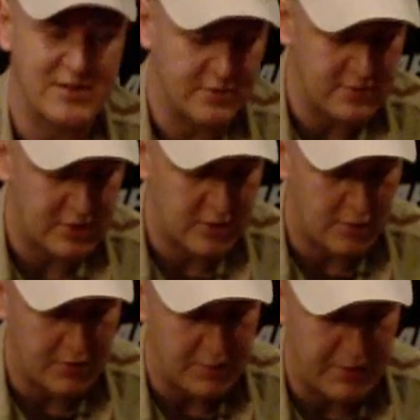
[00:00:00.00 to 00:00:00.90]
tend to do this a
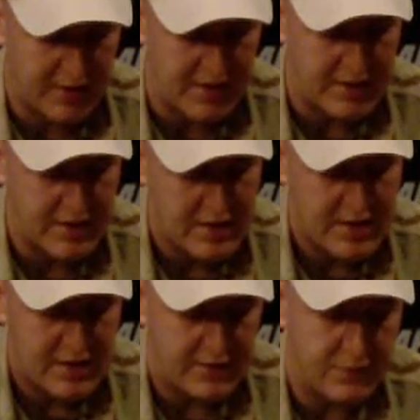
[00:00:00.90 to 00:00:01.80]
lot when I play.
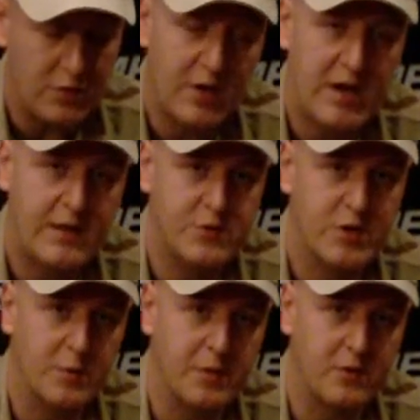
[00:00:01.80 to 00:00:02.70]
If you do your half
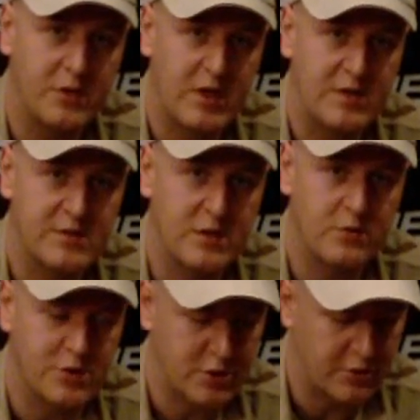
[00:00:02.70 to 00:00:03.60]
trigger pull and you get your
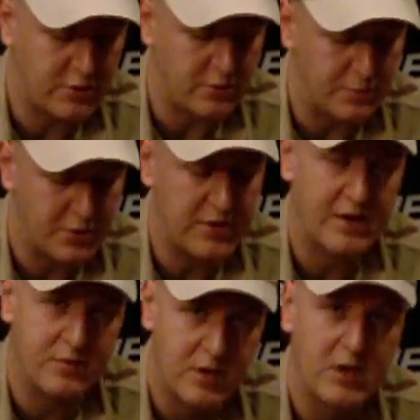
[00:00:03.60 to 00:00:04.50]
single shot, you can put
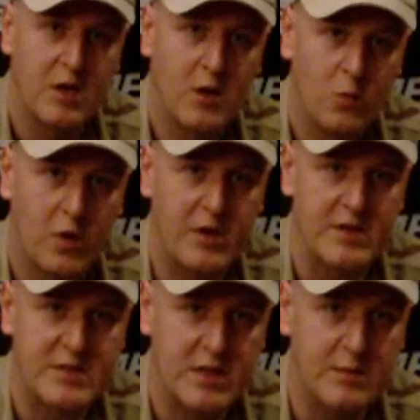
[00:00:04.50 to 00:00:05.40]
down one at a
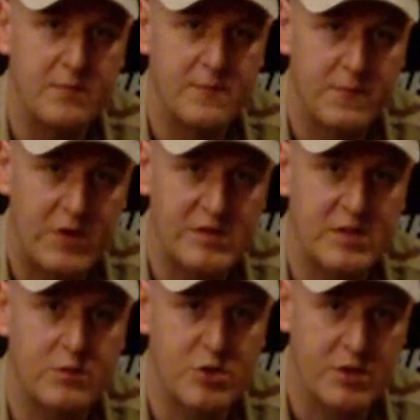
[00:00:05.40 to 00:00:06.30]
time for your
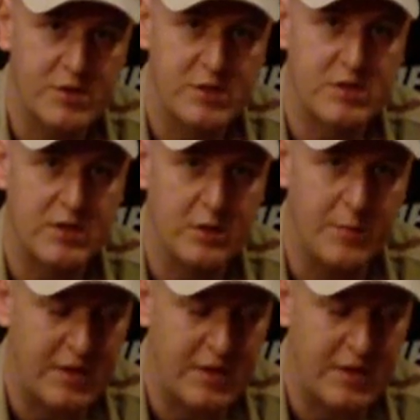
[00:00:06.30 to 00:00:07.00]
single shots, just a little